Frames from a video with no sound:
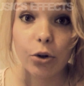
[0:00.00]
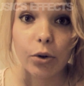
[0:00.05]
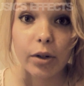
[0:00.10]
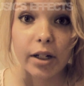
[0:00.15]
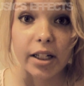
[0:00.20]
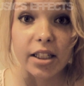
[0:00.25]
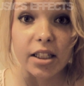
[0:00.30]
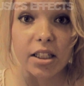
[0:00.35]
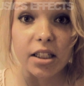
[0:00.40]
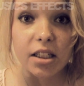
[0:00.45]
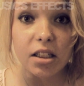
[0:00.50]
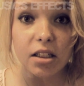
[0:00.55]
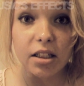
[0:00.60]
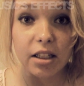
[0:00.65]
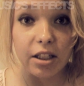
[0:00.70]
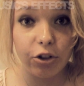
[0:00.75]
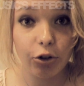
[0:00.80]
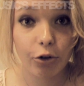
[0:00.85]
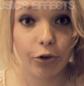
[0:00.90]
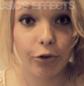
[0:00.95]
noise
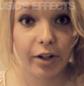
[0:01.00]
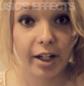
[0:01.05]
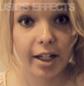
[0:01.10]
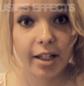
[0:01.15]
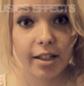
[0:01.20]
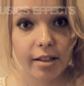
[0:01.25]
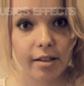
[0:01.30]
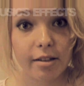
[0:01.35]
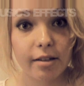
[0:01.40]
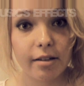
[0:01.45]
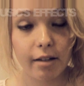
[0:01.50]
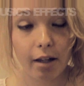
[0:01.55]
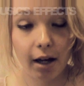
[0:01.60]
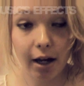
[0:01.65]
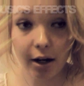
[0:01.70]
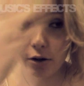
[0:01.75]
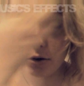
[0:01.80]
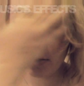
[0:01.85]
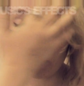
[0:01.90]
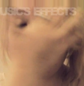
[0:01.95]
in your effects.
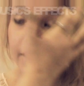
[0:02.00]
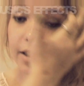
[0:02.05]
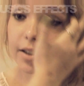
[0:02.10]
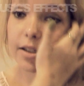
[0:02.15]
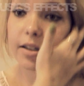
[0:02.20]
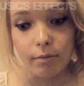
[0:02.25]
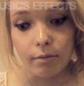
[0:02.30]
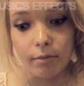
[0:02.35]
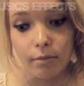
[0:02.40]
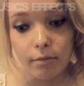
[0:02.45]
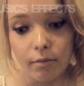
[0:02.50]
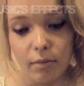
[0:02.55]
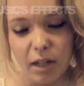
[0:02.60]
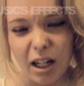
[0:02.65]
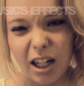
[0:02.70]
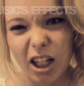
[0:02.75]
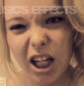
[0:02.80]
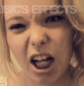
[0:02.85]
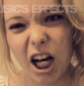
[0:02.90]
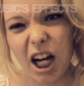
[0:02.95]
Add noise,
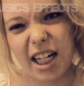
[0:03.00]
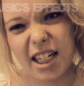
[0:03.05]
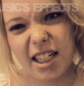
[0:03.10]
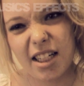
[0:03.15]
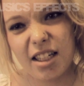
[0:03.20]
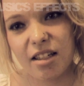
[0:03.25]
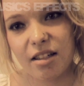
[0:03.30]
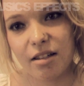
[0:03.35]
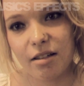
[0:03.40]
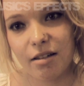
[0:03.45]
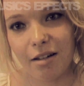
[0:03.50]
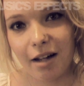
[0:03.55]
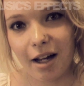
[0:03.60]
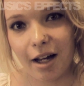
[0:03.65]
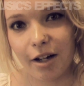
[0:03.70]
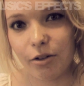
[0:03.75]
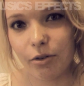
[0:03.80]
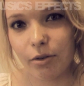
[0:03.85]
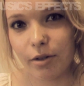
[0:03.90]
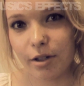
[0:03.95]
a light
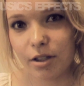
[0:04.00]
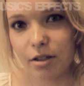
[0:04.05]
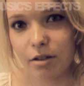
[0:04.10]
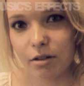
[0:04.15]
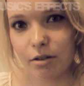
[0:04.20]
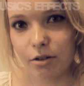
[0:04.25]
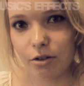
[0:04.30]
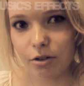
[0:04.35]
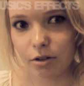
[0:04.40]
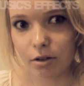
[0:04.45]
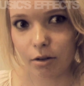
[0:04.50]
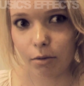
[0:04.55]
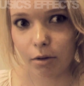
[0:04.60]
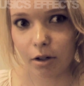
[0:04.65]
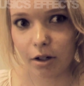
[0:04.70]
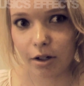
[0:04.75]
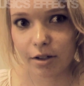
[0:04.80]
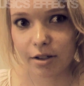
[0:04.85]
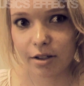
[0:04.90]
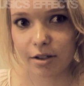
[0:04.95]
add noise usually
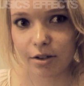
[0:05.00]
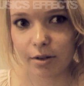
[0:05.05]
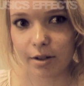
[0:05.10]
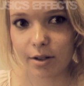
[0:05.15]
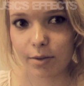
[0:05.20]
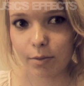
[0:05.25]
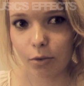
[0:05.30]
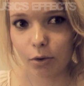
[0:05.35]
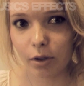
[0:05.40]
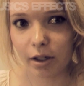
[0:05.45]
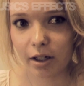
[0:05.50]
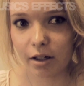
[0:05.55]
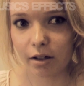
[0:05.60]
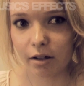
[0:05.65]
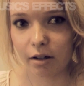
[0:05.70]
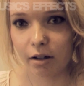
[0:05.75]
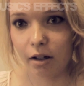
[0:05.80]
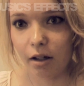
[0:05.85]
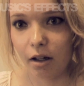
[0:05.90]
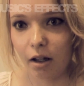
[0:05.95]
works, so it's more like
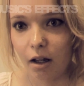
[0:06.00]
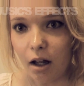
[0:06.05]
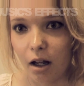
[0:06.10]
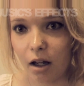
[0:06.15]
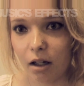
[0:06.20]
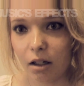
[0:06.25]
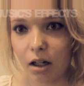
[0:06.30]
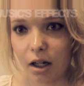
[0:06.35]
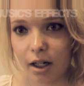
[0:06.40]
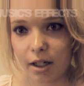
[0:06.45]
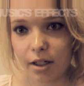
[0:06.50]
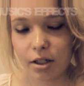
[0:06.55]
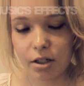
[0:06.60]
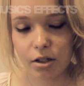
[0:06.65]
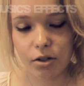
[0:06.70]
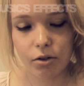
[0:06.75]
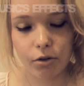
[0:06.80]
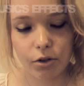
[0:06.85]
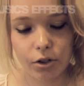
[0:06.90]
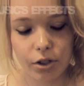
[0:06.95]
a light
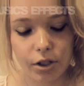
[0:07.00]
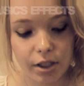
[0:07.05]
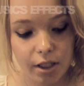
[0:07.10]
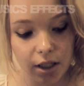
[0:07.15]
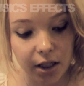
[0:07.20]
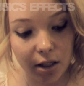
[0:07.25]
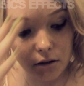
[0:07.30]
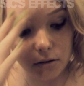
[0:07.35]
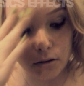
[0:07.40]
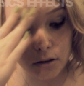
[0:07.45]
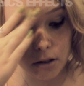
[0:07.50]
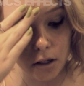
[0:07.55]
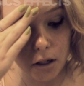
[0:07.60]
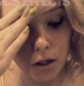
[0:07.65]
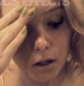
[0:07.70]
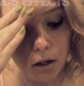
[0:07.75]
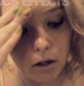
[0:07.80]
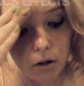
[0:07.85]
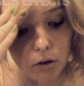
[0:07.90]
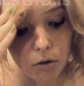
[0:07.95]
distortion sound.
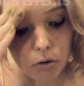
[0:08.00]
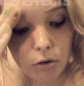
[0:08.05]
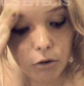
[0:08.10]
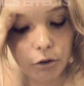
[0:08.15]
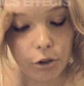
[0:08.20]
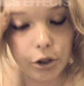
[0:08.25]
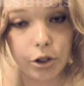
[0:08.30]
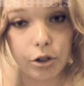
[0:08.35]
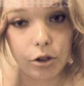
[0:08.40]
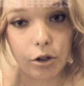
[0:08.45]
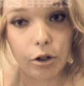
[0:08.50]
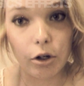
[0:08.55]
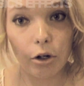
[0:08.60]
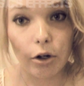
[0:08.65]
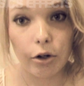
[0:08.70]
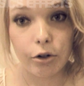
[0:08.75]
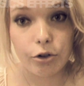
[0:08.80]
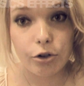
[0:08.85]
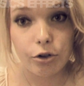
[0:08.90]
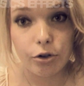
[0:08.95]
Or you can
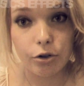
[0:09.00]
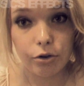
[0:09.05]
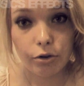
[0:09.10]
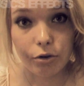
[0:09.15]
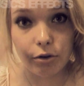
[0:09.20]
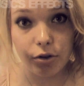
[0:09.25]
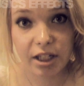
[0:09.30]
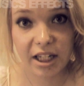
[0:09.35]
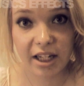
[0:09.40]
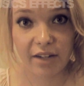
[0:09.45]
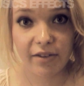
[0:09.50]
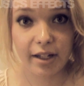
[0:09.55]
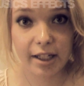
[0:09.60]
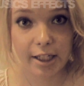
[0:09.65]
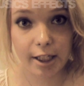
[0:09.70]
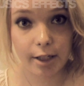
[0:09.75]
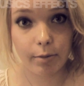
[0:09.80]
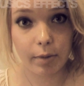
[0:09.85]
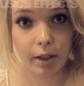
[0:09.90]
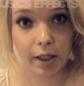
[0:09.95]
go to TV
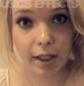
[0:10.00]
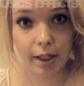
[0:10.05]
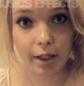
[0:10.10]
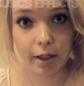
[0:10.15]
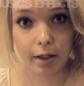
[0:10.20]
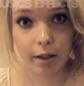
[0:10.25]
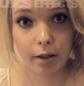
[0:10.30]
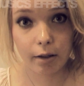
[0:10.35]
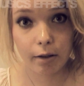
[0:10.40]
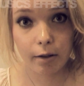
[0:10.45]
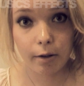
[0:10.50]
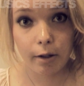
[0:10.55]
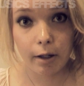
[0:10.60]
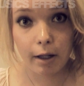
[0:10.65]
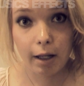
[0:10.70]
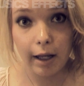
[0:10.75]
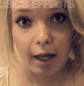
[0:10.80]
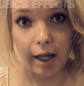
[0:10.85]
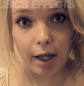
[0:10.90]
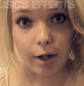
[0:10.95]
Simulator
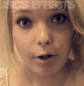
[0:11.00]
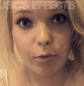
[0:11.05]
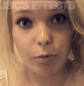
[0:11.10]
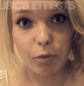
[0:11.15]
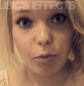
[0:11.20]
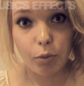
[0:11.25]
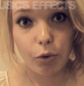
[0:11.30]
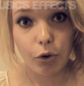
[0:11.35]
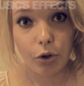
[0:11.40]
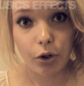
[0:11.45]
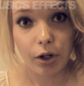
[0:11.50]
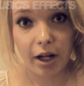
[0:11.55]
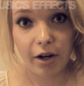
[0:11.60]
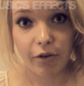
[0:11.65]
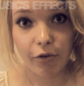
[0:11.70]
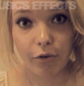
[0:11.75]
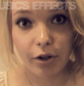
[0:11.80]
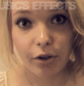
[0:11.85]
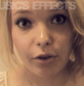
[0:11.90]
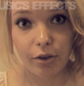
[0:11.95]
and put
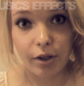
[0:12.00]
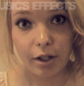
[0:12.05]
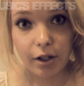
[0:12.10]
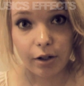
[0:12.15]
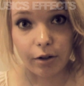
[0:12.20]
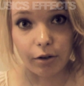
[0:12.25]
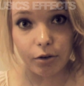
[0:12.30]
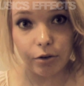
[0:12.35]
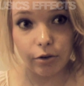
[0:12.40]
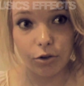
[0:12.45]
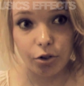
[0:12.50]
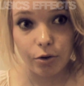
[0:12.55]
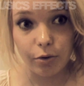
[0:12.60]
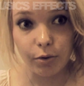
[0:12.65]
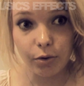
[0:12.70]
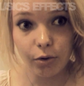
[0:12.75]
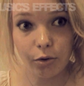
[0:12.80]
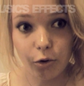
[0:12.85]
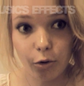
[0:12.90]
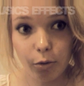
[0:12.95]
everything
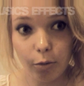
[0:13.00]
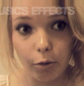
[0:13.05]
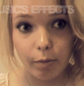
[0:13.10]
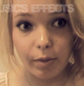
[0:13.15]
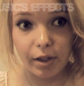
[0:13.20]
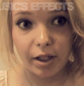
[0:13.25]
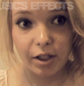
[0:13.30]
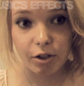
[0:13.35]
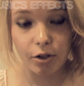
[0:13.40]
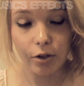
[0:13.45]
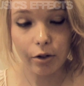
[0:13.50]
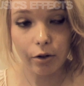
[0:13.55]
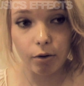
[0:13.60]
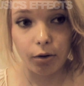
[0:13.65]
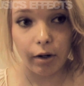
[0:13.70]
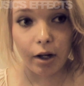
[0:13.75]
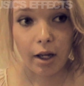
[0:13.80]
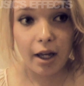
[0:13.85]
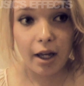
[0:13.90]
to a normal bit, so